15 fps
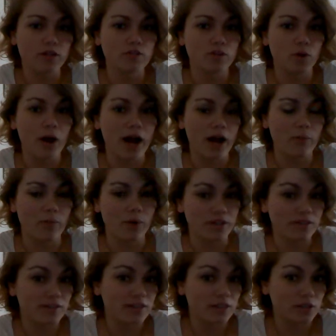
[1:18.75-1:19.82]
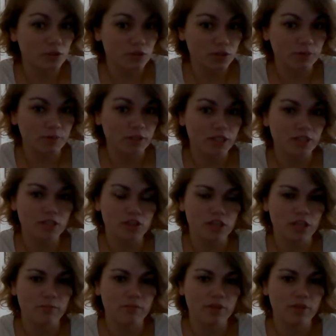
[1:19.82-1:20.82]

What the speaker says: so I was in extremely good shape